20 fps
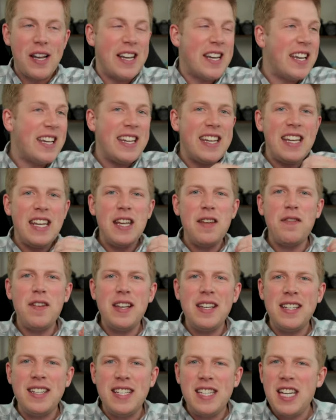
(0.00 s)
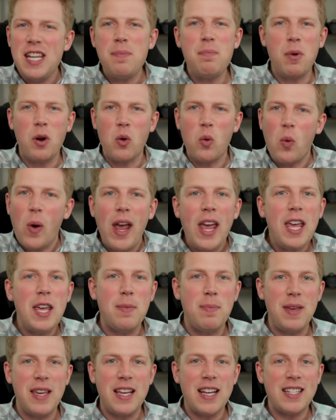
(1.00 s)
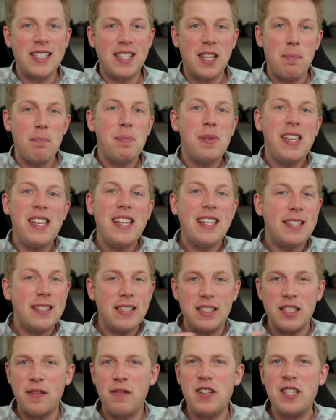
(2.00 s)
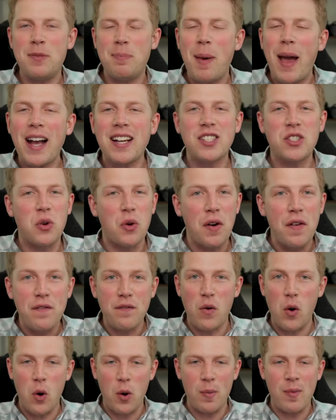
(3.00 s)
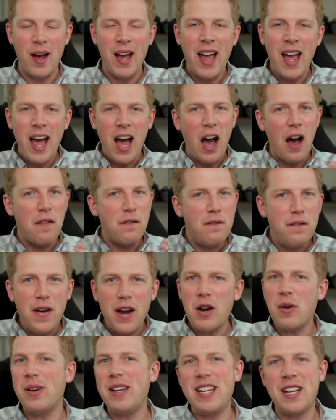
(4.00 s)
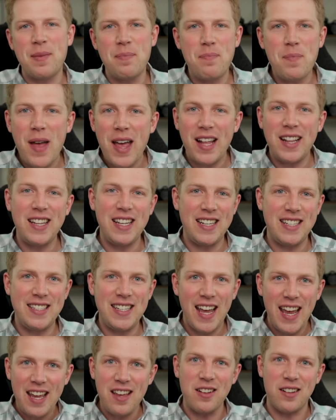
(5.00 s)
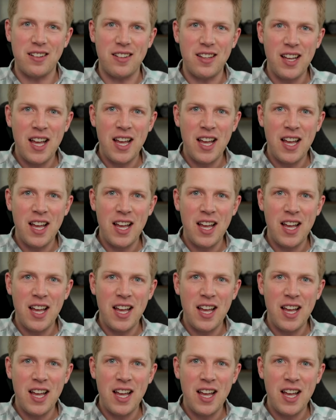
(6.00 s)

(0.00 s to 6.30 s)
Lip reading: in an even deeper way because the pieces of his backstory form a very compelling tale.